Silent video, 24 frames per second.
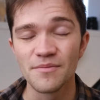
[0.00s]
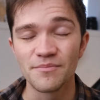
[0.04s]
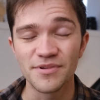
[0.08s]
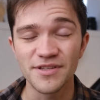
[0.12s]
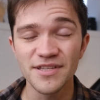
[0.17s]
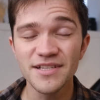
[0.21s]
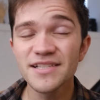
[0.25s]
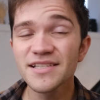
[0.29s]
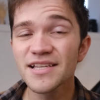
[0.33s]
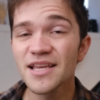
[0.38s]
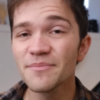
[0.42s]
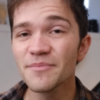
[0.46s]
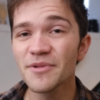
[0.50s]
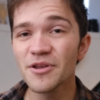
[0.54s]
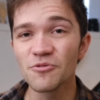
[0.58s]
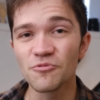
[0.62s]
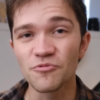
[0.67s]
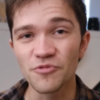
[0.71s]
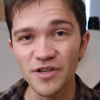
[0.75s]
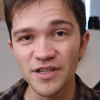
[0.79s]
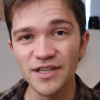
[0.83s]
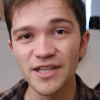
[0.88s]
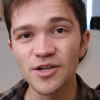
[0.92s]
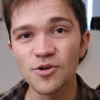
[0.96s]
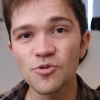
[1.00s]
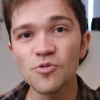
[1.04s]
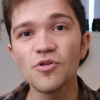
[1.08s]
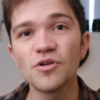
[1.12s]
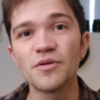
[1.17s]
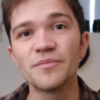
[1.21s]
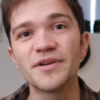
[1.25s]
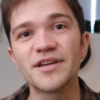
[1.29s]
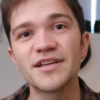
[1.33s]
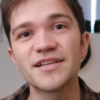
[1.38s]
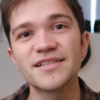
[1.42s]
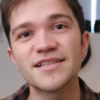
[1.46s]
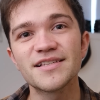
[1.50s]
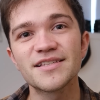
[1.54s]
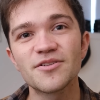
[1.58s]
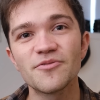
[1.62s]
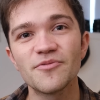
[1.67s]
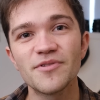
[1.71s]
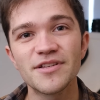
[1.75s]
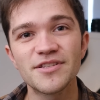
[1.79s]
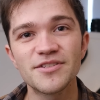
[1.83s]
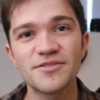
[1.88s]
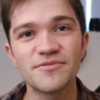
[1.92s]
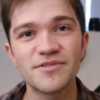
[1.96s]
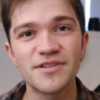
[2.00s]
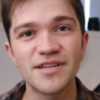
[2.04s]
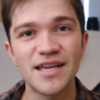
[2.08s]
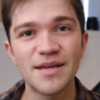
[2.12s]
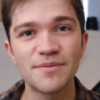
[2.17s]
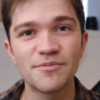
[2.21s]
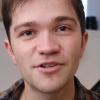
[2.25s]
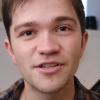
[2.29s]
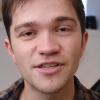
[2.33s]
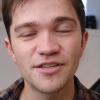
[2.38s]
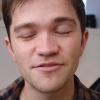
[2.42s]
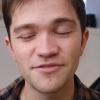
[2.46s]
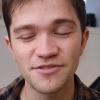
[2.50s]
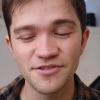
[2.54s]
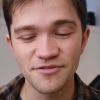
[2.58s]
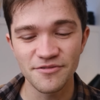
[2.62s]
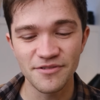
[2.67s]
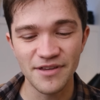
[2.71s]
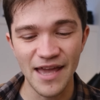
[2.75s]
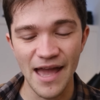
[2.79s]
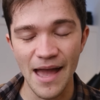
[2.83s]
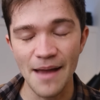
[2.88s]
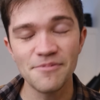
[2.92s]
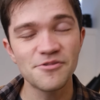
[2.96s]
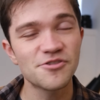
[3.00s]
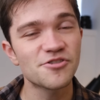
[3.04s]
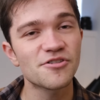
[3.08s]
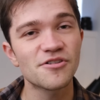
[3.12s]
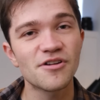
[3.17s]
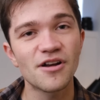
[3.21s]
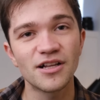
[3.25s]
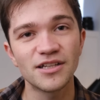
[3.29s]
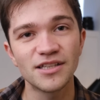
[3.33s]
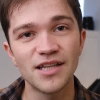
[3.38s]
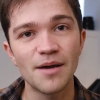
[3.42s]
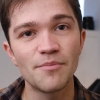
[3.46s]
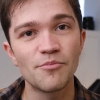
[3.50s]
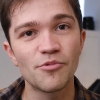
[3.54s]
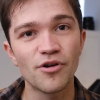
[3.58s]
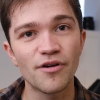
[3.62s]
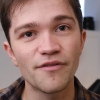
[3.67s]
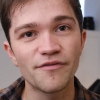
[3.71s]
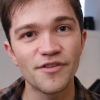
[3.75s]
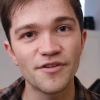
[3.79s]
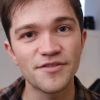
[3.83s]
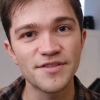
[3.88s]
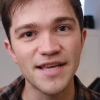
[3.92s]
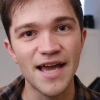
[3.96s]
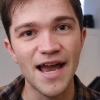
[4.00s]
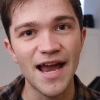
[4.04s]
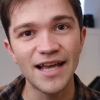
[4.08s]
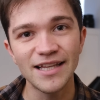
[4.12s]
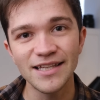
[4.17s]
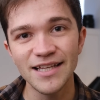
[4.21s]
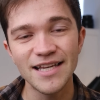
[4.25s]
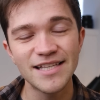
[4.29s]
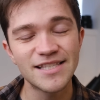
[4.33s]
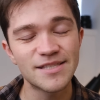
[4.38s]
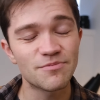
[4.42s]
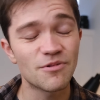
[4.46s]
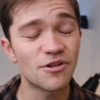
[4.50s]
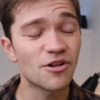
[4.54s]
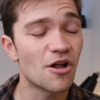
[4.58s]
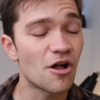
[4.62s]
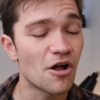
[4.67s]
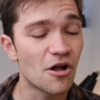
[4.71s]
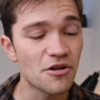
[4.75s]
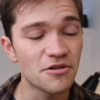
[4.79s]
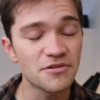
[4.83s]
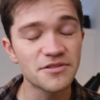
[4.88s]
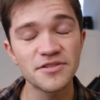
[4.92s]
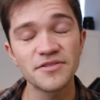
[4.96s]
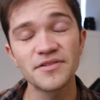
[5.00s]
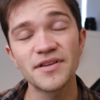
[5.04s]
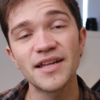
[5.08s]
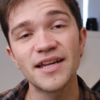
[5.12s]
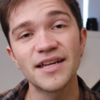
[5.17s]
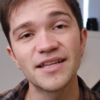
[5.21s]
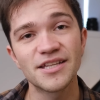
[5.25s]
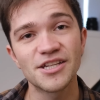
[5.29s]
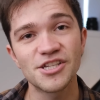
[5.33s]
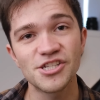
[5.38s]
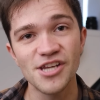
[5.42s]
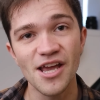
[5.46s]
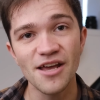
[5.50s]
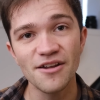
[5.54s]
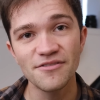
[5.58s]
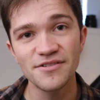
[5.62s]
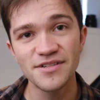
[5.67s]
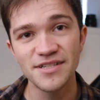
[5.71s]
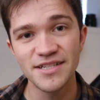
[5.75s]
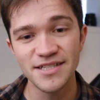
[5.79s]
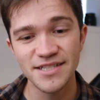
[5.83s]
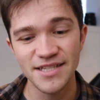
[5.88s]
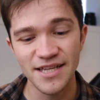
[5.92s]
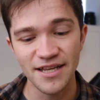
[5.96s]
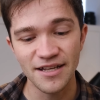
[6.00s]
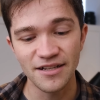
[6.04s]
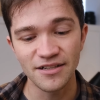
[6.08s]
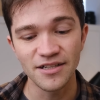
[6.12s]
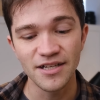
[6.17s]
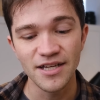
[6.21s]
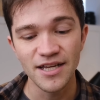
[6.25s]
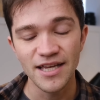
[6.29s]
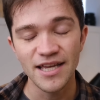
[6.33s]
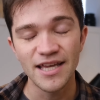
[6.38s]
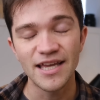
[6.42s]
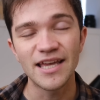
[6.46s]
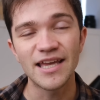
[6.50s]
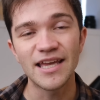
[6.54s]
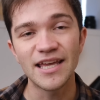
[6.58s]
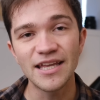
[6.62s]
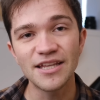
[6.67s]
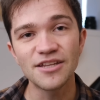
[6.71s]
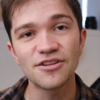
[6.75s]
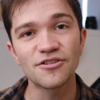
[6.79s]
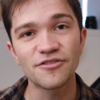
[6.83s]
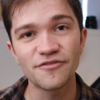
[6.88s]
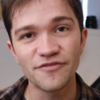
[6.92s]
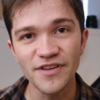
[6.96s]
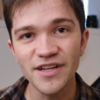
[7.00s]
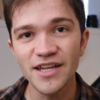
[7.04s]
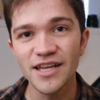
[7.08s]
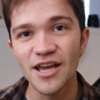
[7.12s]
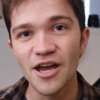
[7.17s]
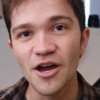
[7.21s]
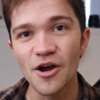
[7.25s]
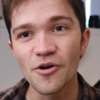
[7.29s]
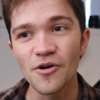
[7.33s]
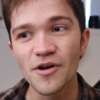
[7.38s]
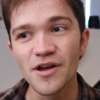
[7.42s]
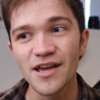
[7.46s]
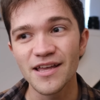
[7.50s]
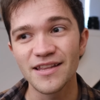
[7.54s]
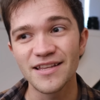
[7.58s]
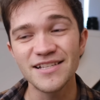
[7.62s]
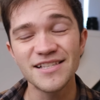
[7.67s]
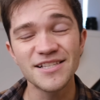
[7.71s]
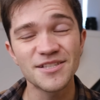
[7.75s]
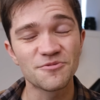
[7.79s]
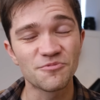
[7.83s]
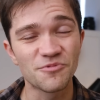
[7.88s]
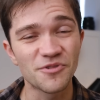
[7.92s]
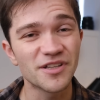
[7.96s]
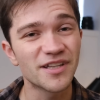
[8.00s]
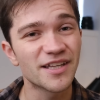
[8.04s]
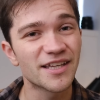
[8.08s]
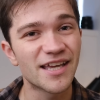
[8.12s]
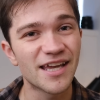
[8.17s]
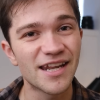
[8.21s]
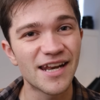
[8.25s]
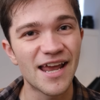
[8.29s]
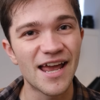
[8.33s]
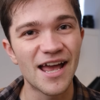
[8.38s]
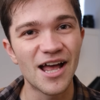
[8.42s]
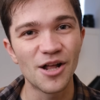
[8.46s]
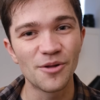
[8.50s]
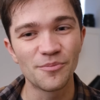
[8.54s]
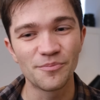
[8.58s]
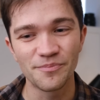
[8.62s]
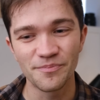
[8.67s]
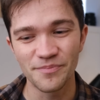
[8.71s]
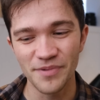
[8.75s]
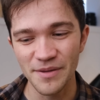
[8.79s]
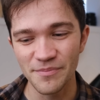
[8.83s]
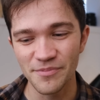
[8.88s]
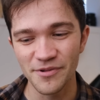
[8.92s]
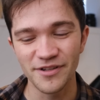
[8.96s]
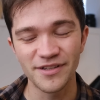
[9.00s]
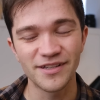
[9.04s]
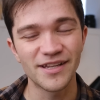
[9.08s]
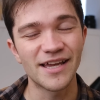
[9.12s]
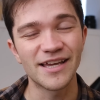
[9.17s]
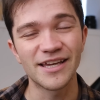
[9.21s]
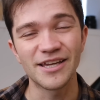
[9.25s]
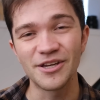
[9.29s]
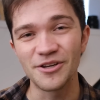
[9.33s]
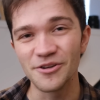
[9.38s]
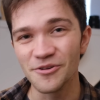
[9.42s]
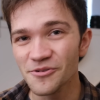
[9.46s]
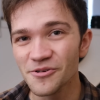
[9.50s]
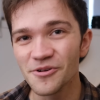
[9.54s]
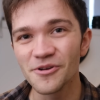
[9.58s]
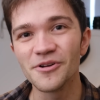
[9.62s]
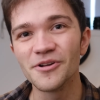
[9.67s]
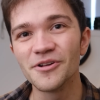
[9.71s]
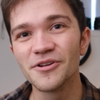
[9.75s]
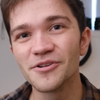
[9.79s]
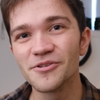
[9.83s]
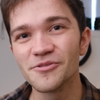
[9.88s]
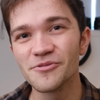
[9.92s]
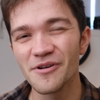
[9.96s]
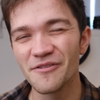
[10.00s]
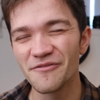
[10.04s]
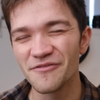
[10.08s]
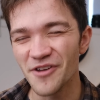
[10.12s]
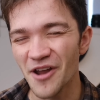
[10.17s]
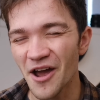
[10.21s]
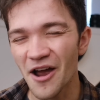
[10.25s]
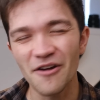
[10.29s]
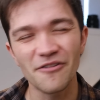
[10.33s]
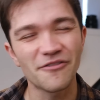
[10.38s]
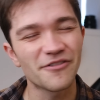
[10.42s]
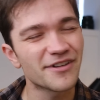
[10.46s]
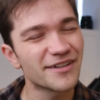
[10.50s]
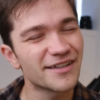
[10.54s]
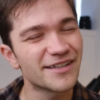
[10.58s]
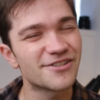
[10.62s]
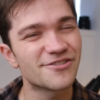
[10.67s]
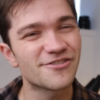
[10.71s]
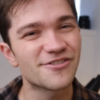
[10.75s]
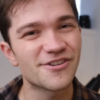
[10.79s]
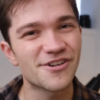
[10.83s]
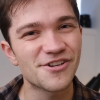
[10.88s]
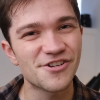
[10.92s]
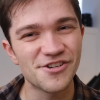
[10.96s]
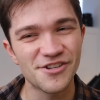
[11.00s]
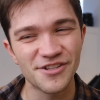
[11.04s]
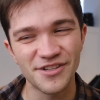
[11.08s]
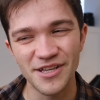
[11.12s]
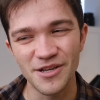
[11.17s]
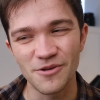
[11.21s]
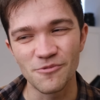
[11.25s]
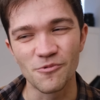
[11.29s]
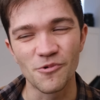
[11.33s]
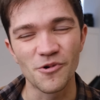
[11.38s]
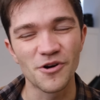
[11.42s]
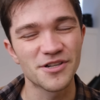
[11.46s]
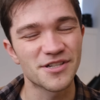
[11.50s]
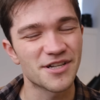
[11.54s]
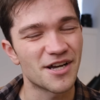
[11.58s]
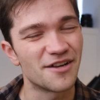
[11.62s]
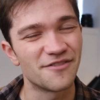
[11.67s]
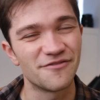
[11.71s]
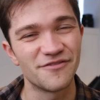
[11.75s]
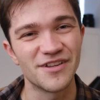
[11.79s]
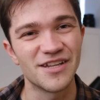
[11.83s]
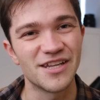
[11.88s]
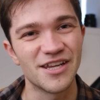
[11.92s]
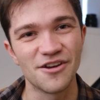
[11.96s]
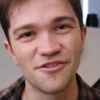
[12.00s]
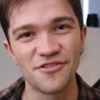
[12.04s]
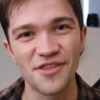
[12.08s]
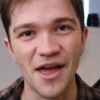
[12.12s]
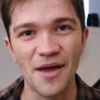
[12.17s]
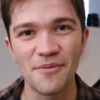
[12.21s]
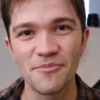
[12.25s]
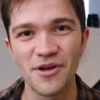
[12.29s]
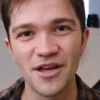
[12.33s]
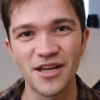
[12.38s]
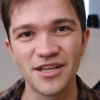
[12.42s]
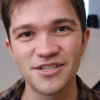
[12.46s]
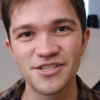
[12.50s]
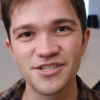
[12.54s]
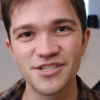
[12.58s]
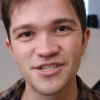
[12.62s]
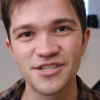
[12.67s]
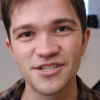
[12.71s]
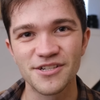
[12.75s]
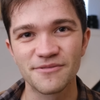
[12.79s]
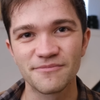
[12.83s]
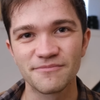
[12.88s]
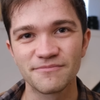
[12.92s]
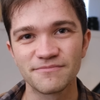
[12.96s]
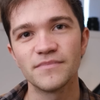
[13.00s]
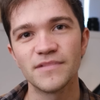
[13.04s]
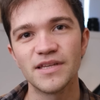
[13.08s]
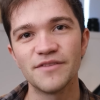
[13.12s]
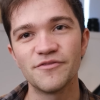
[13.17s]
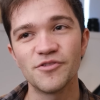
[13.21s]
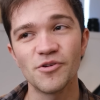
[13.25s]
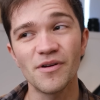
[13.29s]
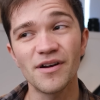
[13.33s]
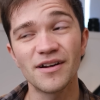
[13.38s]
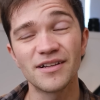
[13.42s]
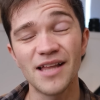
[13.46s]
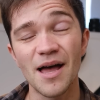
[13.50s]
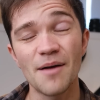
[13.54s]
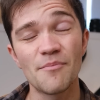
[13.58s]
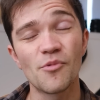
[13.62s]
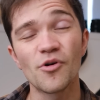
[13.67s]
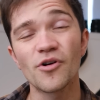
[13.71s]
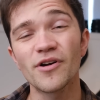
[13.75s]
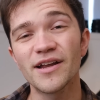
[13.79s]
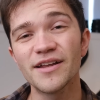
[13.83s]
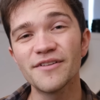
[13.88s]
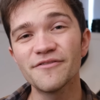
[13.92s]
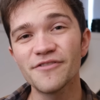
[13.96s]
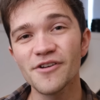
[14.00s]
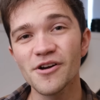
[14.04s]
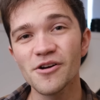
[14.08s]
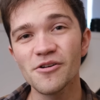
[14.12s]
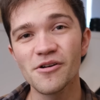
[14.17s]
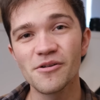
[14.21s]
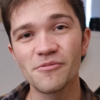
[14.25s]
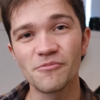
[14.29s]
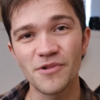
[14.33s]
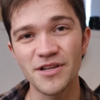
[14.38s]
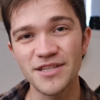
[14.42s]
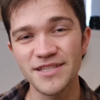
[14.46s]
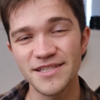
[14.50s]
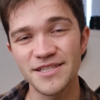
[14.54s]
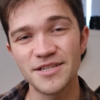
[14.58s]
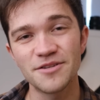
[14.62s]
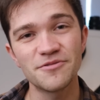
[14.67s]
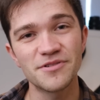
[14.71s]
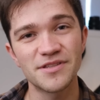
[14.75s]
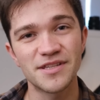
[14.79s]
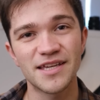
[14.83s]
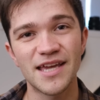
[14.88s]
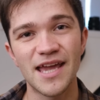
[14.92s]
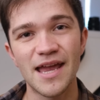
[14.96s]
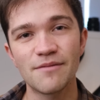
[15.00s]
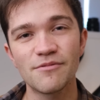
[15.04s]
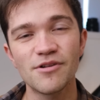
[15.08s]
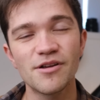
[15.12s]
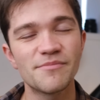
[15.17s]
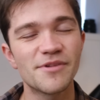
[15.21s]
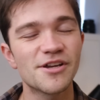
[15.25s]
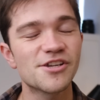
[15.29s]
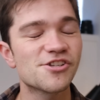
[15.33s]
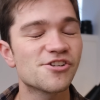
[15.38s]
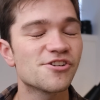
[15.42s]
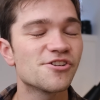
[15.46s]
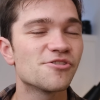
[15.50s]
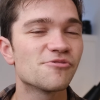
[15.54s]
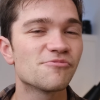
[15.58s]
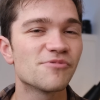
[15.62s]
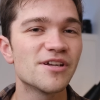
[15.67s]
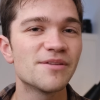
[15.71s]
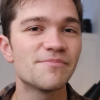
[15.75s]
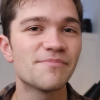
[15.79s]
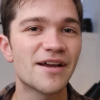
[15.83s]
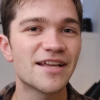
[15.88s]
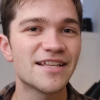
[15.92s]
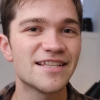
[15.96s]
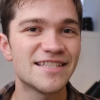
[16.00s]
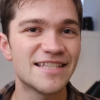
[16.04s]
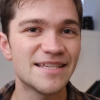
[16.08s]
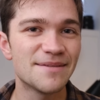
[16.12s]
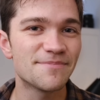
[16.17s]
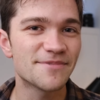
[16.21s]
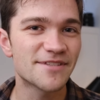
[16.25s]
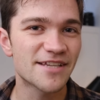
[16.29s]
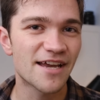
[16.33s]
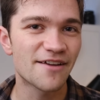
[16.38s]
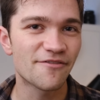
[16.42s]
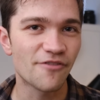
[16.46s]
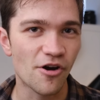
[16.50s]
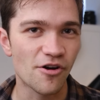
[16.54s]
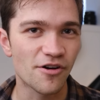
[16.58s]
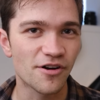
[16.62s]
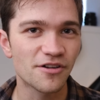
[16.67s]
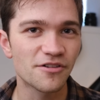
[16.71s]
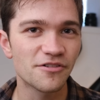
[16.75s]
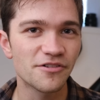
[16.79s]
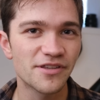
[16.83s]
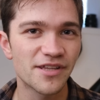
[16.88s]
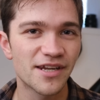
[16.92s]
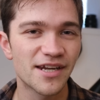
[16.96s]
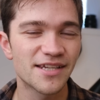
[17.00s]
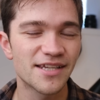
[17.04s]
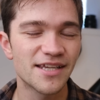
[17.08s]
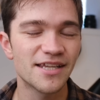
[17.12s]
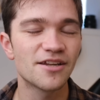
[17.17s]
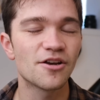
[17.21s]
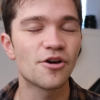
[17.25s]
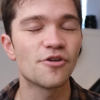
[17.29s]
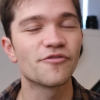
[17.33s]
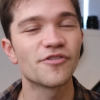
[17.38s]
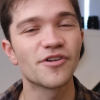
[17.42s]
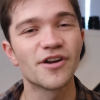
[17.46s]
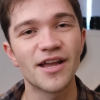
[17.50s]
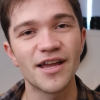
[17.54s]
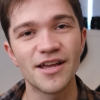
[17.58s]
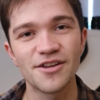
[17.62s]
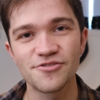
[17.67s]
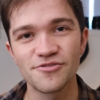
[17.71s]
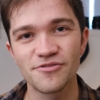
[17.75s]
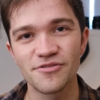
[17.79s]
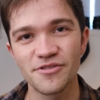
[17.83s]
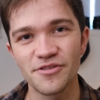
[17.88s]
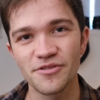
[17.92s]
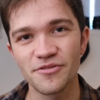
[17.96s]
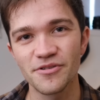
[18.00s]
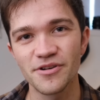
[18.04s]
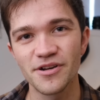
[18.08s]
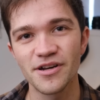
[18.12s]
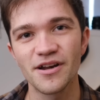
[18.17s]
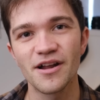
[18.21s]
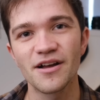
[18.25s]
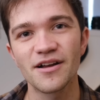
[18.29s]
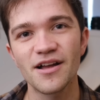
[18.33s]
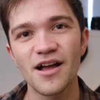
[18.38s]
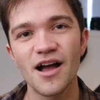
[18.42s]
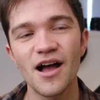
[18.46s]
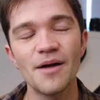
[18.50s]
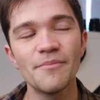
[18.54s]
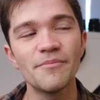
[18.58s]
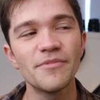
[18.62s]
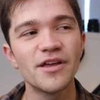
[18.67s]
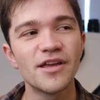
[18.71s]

But this is gonna be really cool because it's going to enable you to capture a lot more of those highlights while also getting the shadow detail in your video. This is really gonna help people like Google who have not really traditionally worked on video that much. If you want a lot more info on what's new with the camera, make sure you read my deep dive article that I did over at android authority dot com.